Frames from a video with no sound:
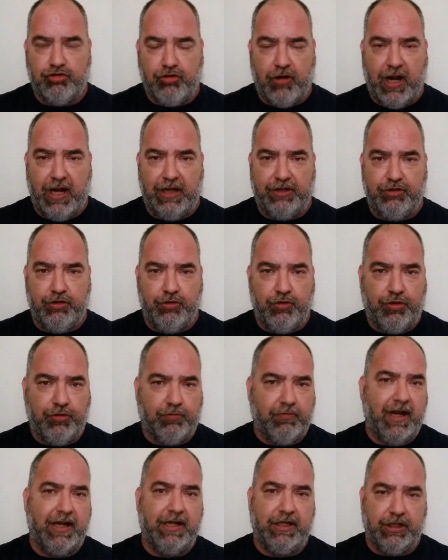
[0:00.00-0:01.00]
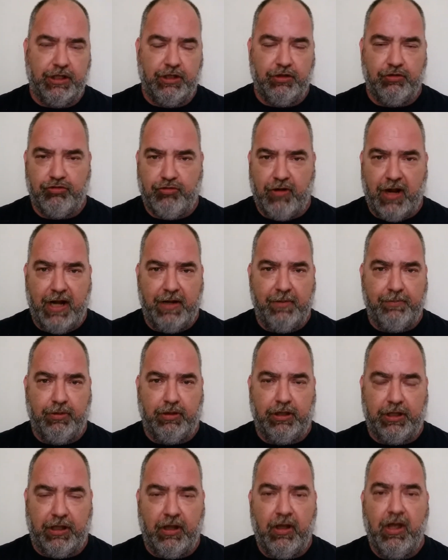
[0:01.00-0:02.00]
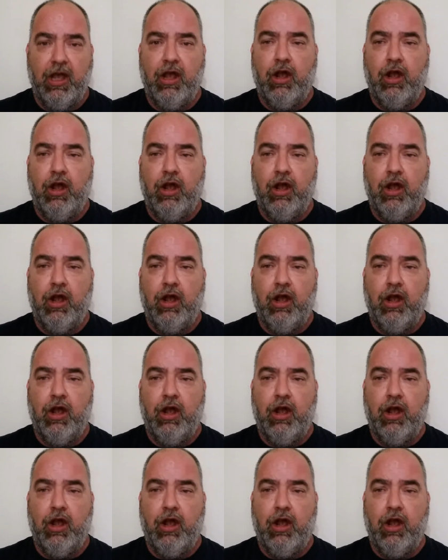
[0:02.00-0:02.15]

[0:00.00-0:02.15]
try to threaten you, try to bully you.